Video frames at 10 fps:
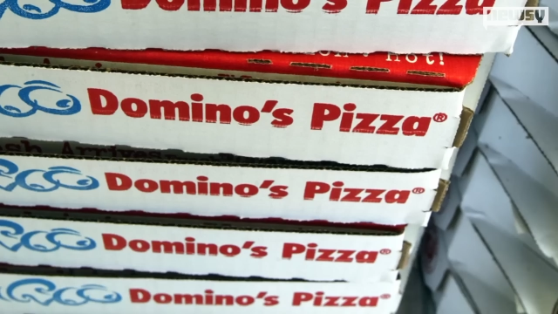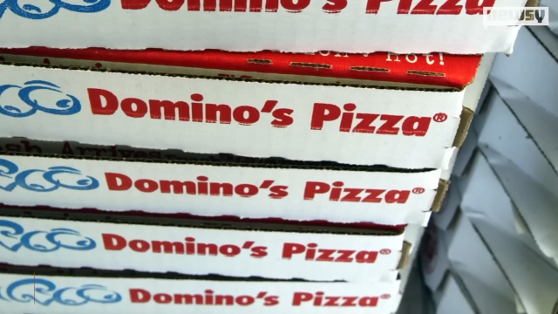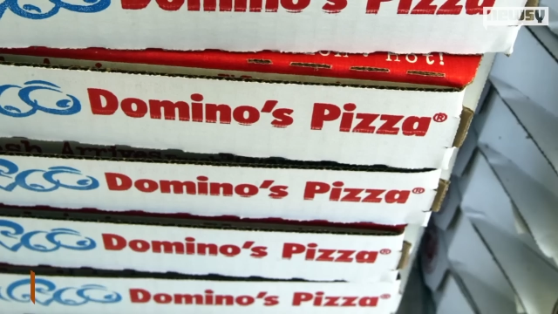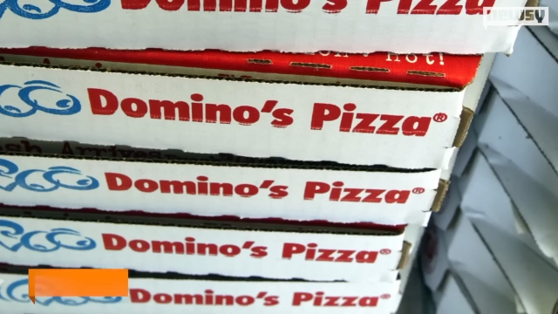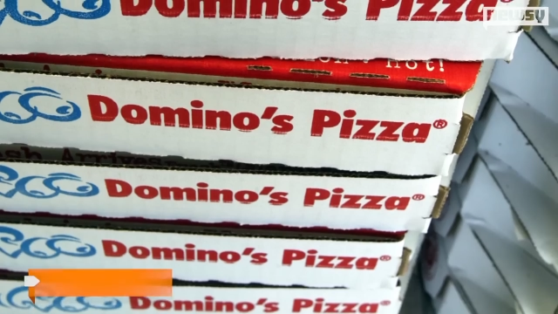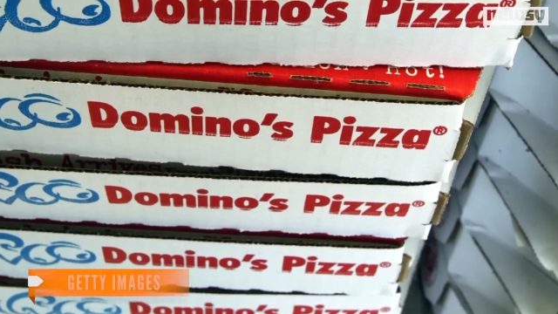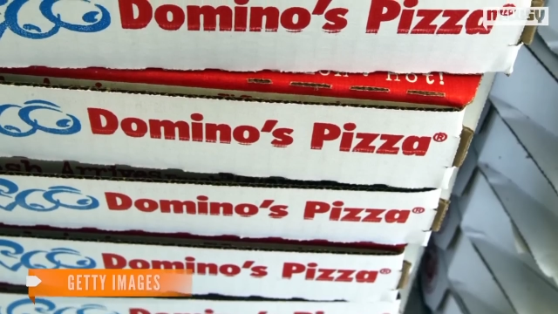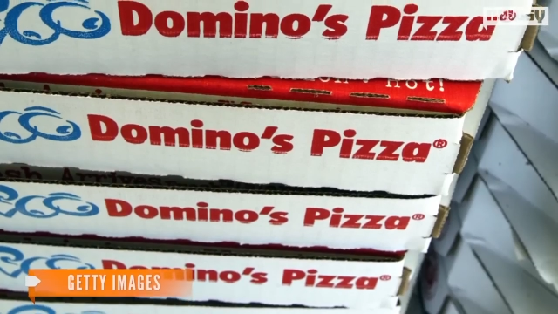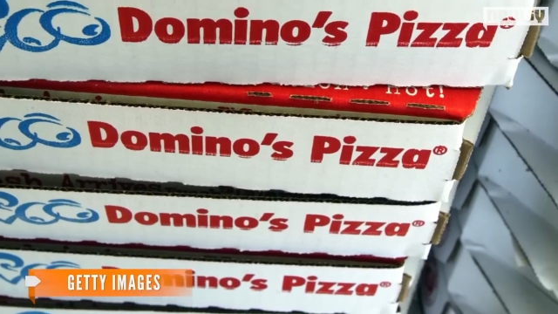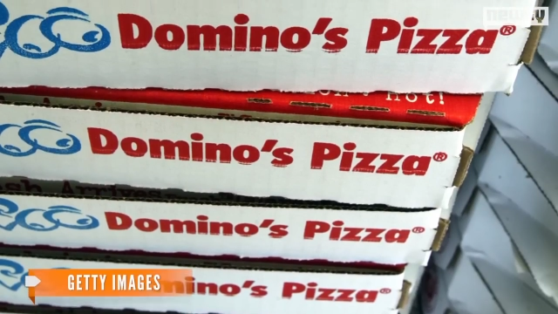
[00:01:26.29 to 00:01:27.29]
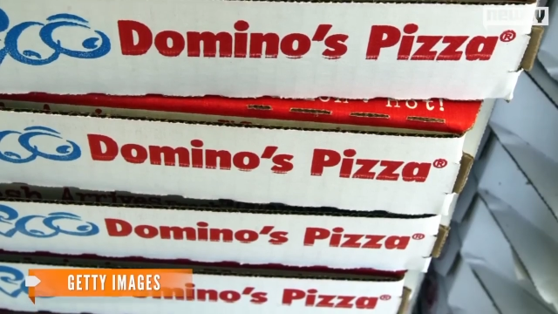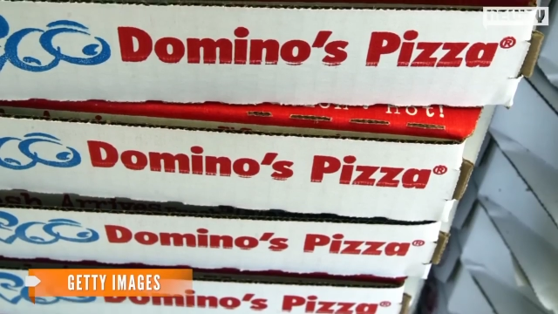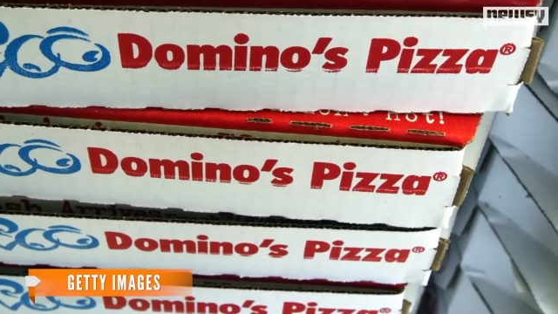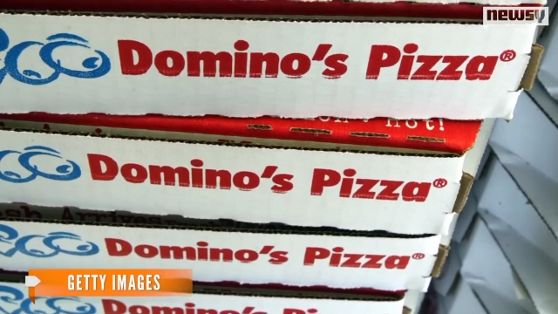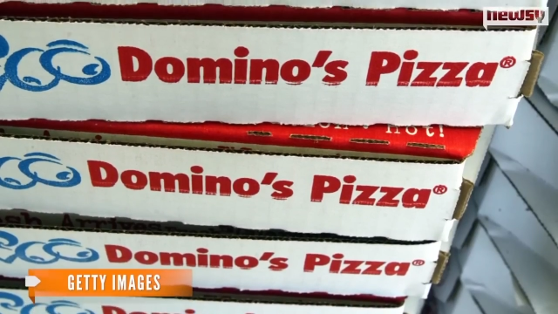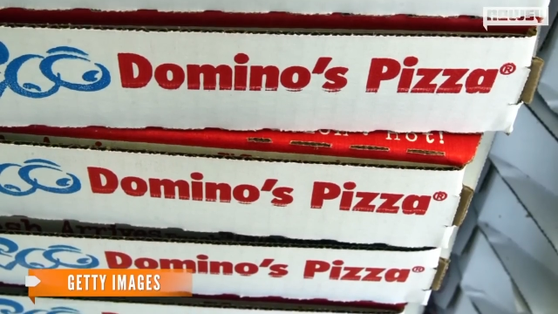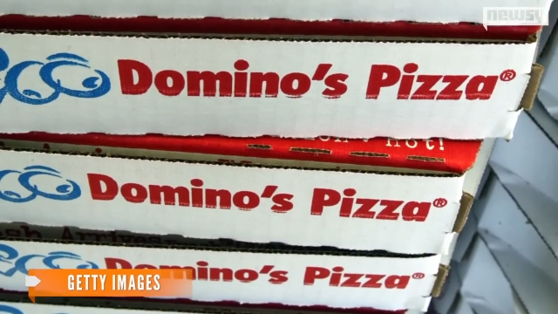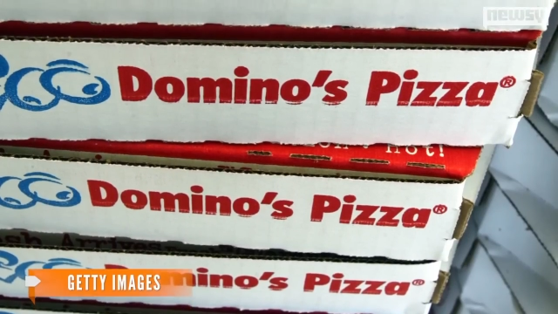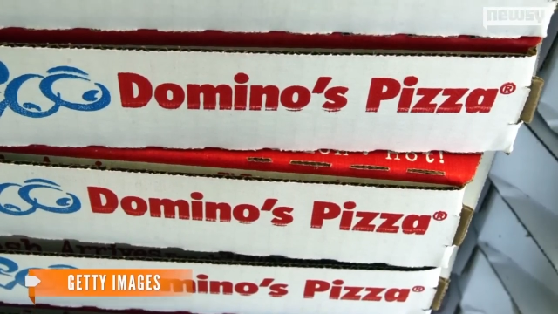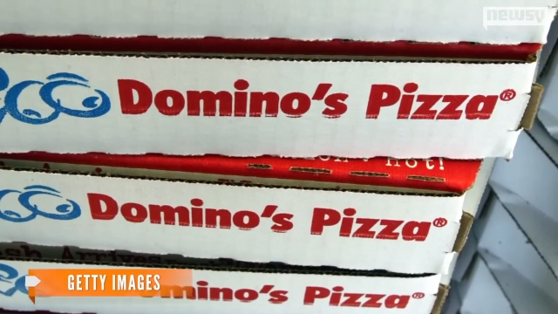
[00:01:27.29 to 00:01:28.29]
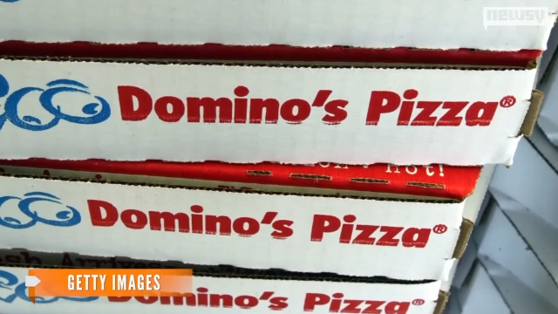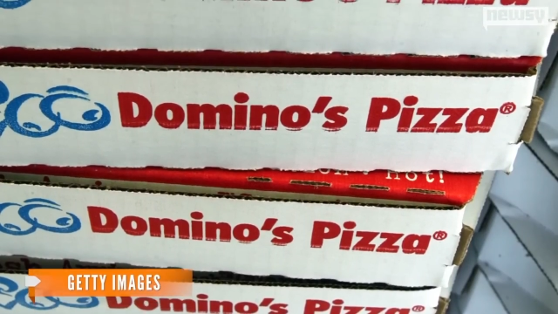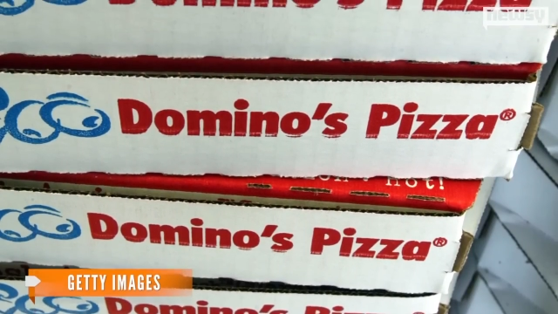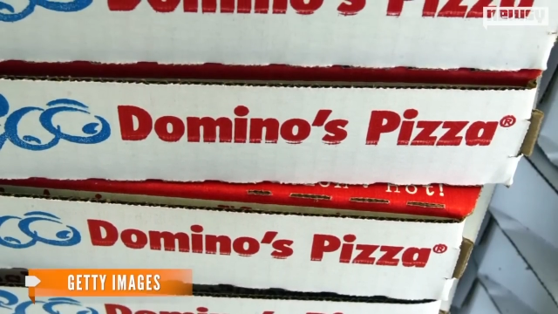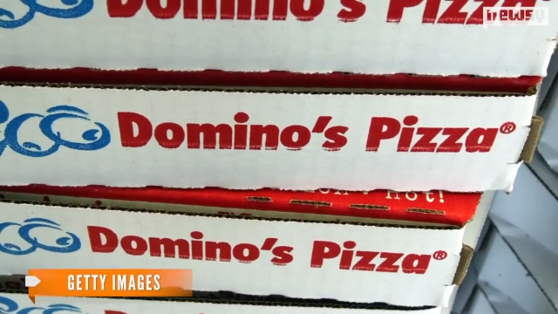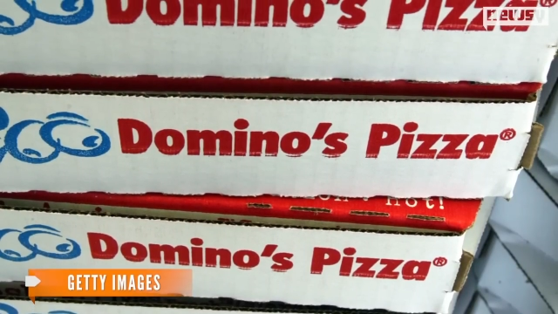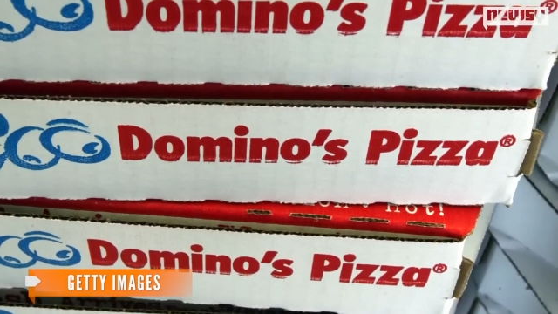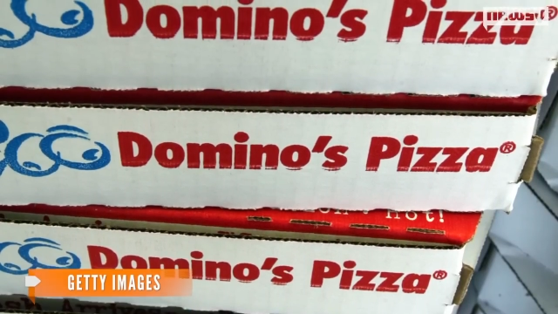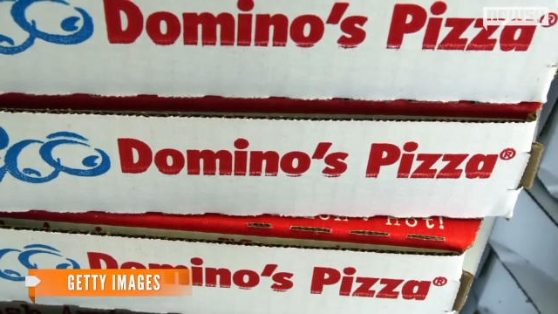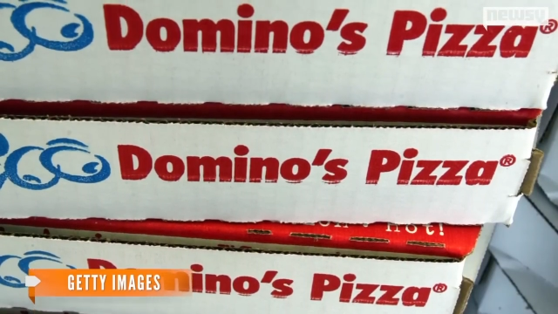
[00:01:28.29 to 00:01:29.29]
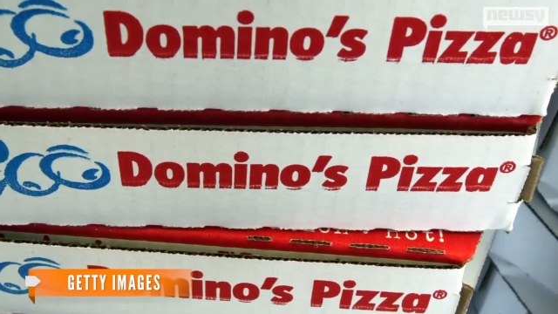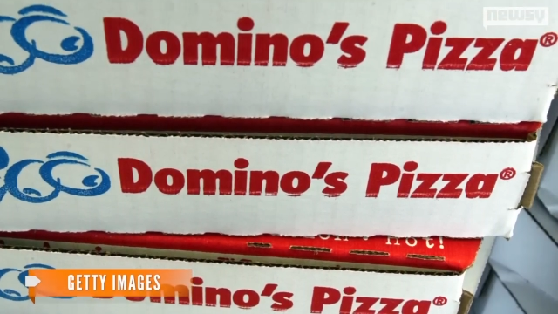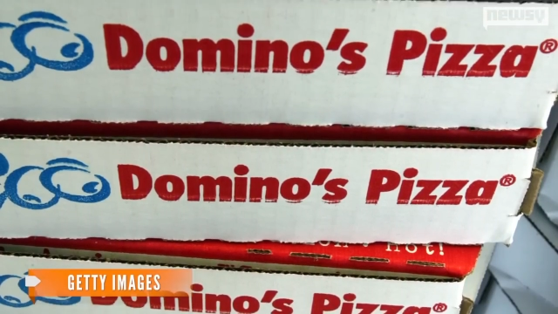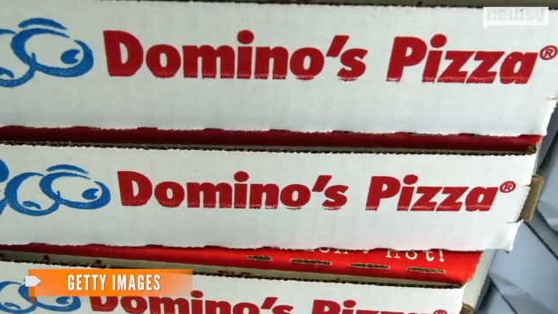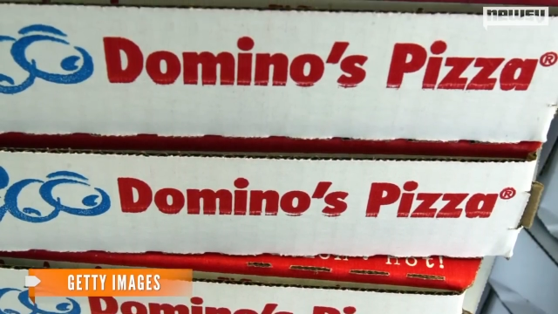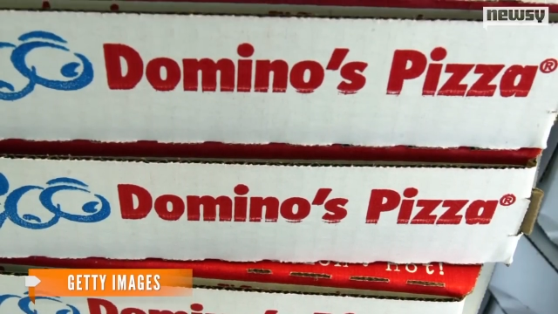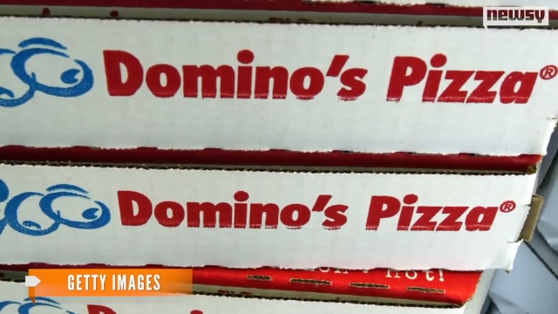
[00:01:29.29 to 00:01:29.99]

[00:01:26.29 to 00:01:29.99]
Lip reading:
[unreadable: no face in view]